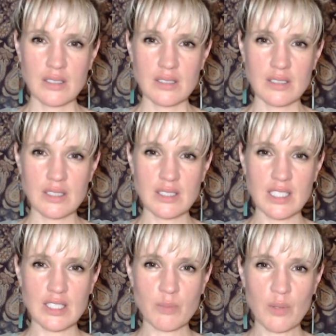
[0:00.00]
just
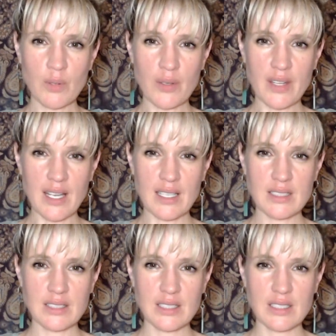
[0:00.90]
explore that
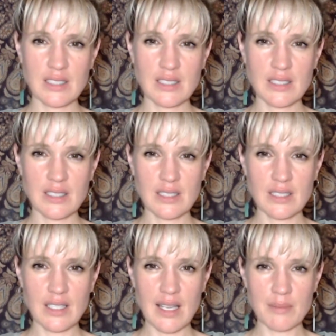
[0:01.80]

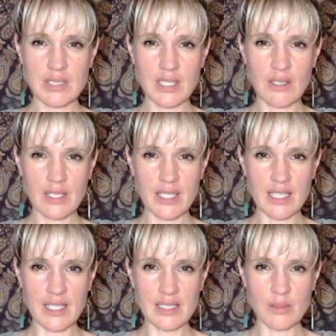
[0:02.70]
empty looking a
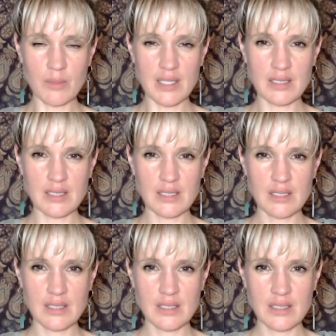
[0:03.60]
little bit.
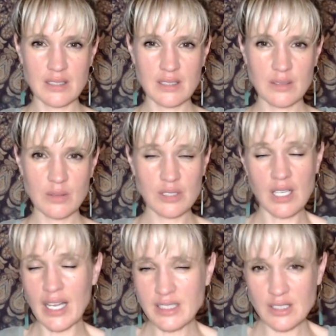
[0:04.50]
Would you
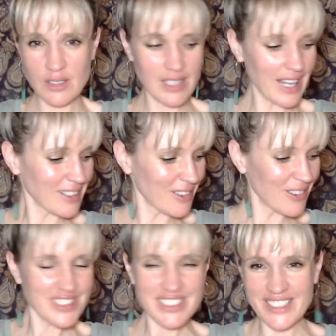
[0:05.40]
like to do that? You're
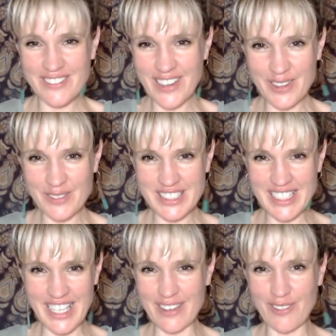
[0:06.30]
also welcome to say,
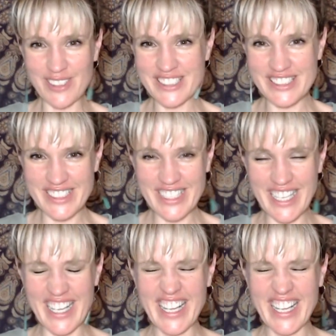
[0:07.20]
I don't want to do that.